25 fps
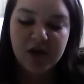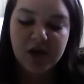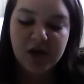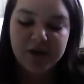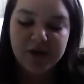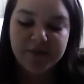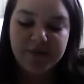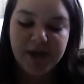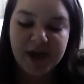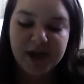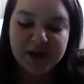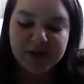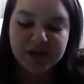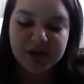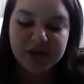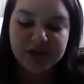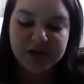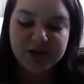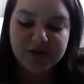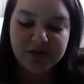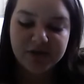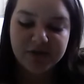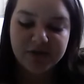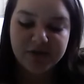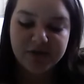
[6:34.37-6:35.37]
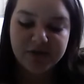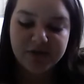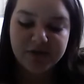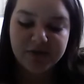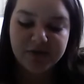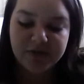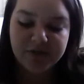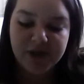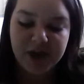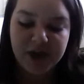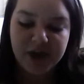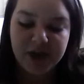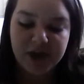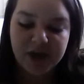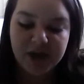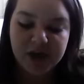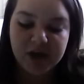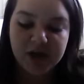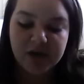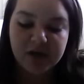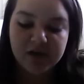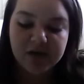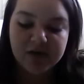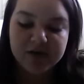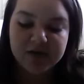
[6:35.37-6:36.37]
address of
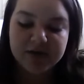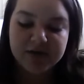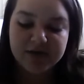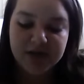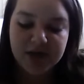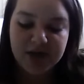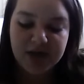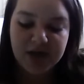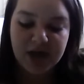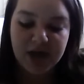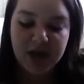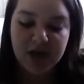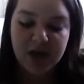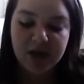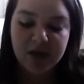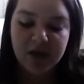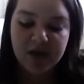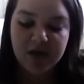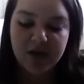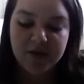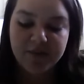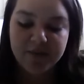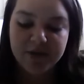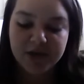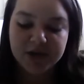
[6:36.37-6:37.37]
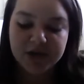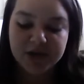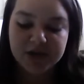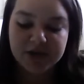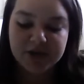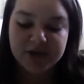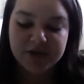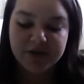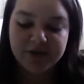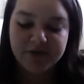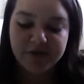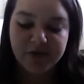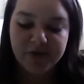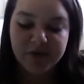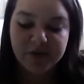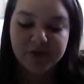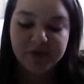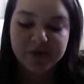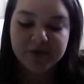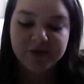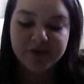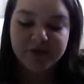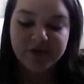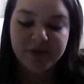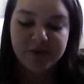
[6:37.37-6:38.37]
minor, city, emergency
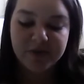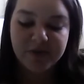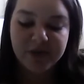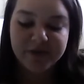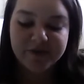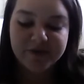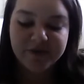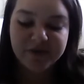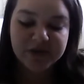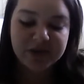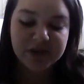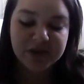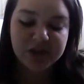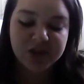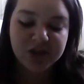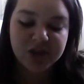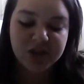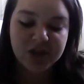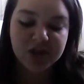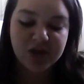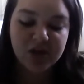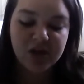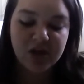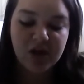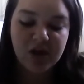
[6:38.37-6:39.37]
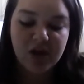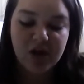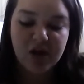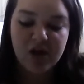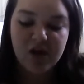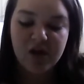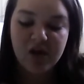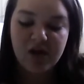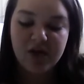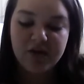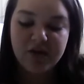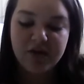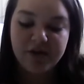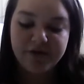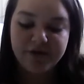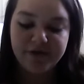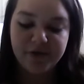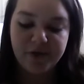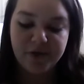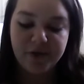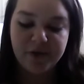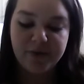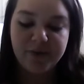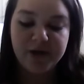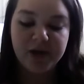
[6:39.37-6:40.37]
phones, family physician, their
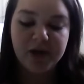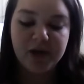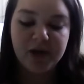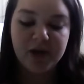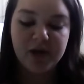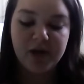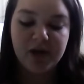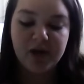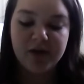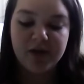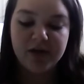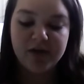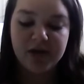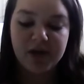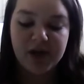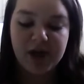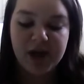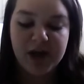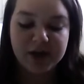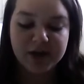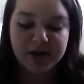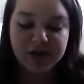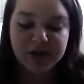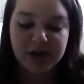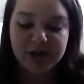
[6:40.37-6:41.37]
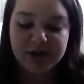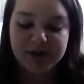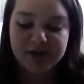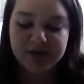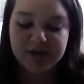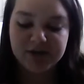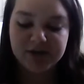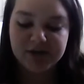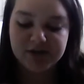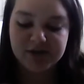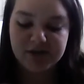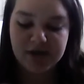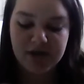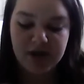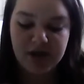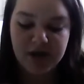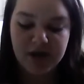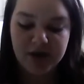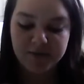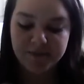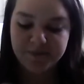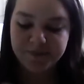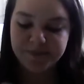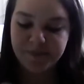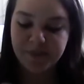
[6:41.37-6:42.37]
phone number, their address,
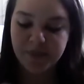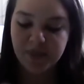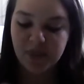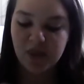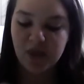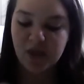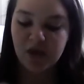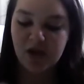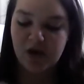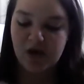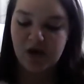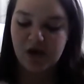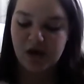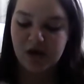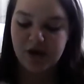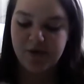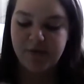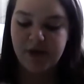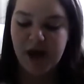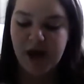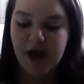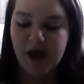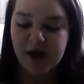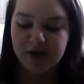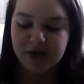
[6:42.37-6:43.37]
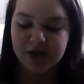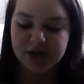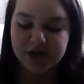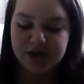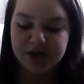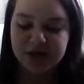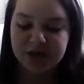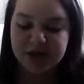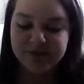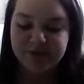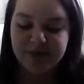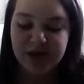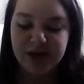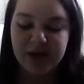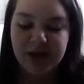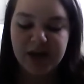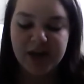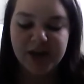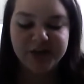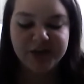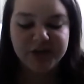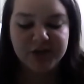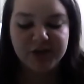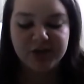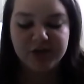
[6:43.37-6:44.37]
city, allergies,
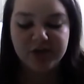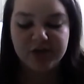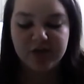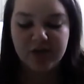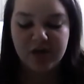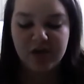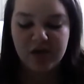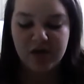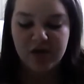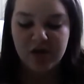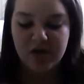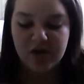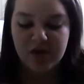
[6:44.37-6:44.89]
medication,